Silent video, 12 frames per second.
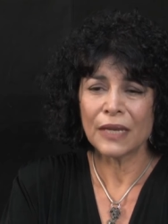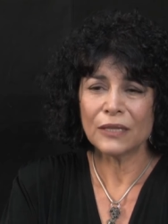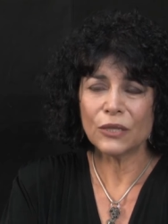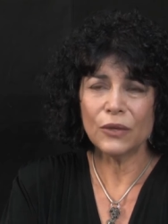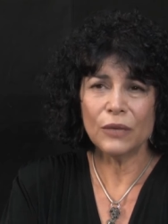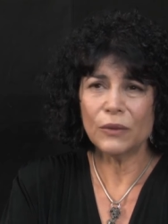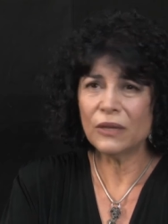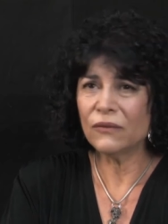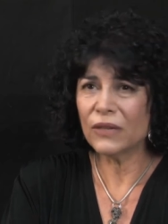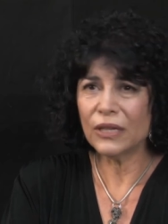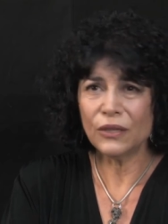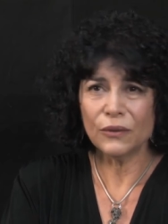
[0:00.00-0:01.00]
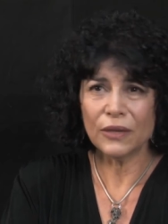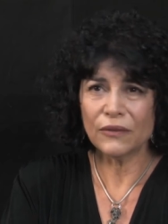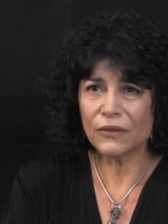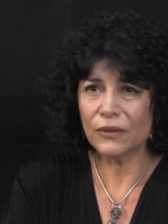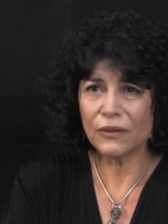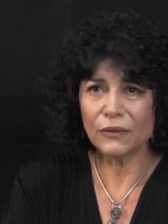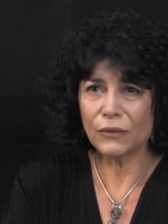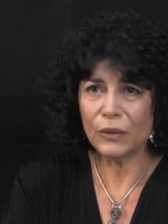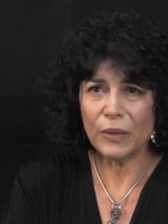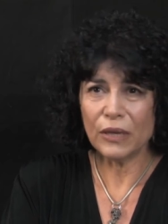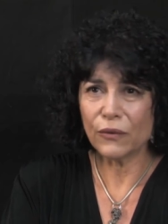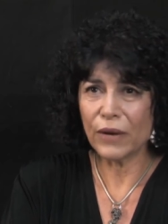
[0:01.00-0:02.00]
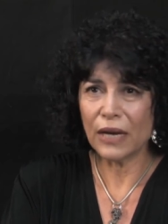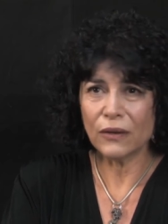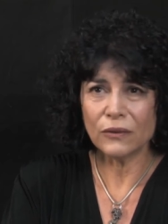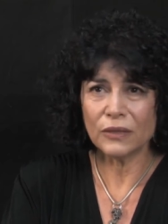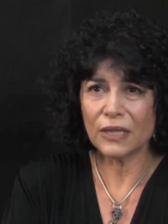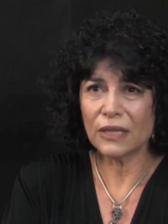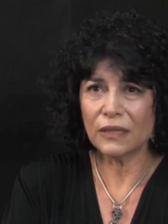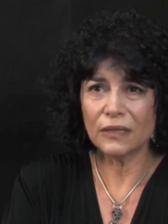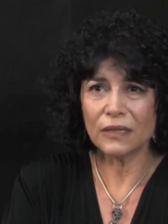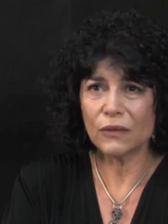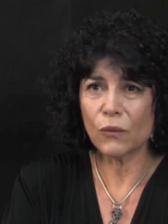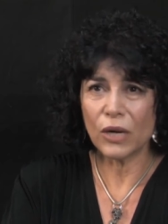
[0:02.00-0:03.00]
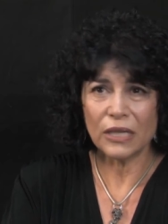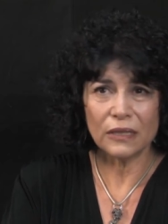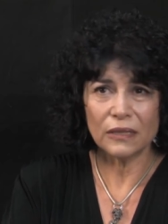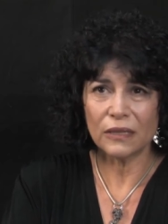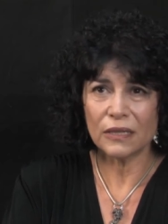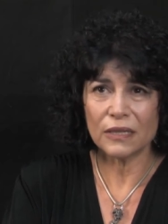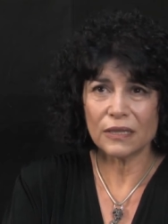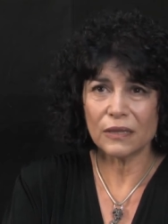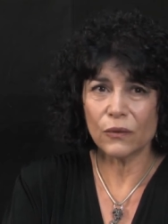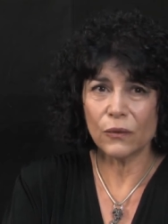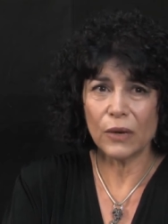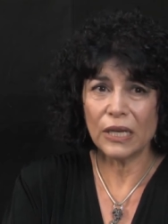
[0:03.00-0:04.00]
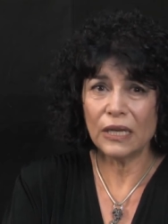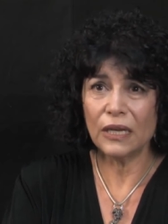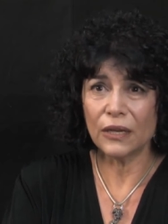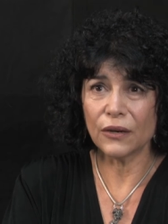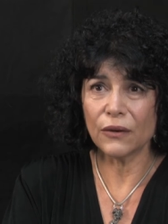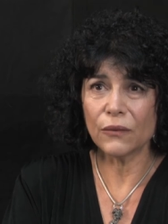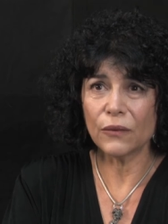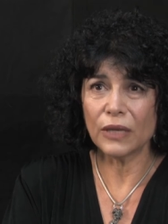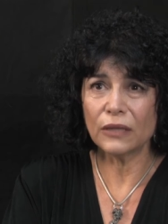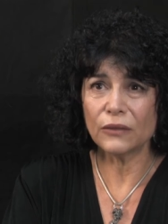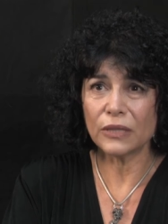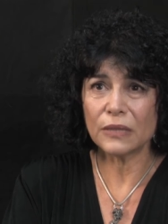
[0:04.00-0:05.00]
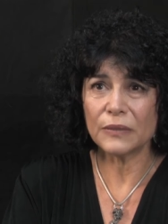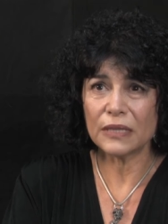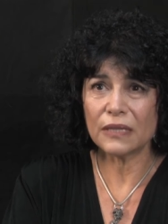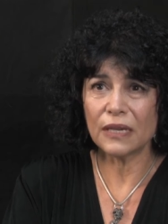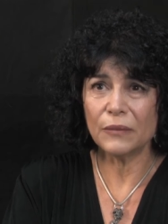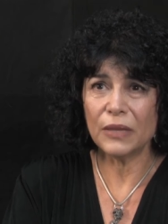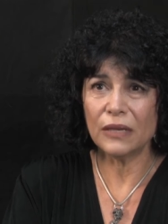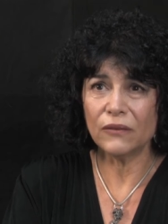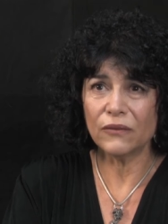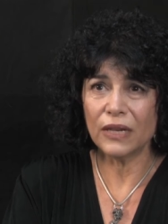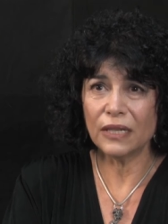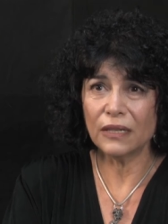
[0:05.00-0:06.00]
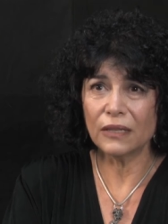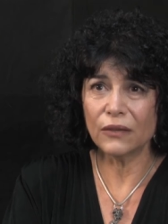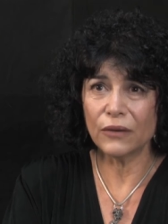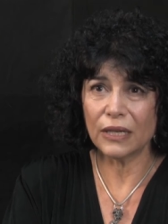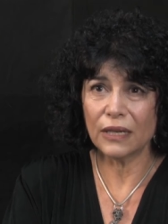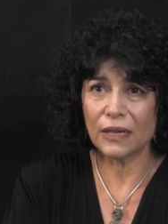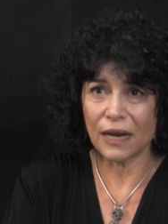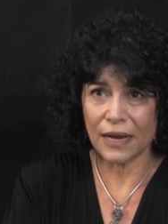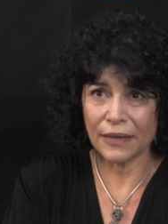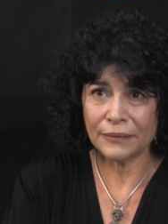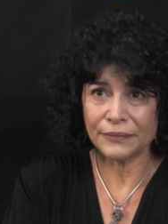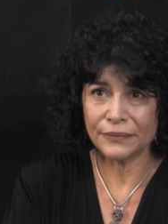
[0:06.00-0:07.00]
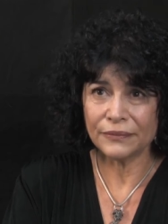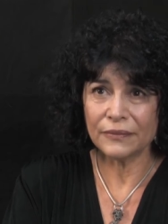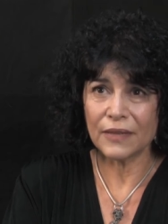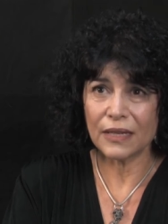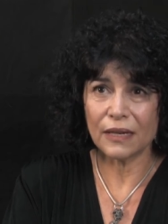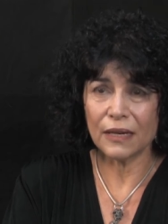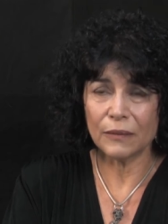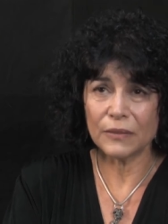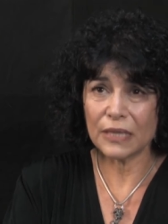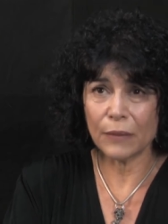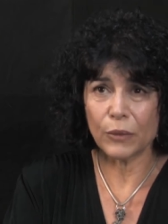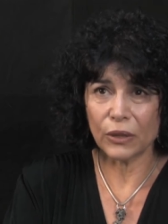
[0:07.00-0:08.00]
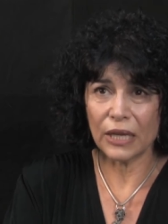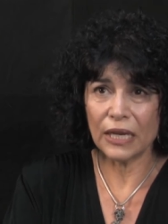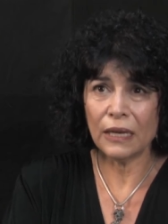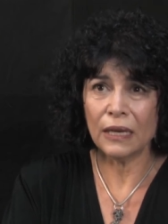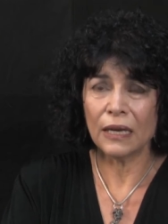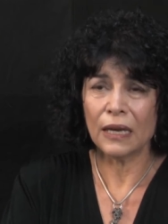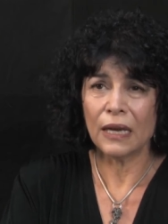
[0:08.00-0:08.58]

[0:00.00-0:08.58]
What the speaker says: So he would invite whoever would be around, and one year, one Christmas time, he invited Grit and I to come separately.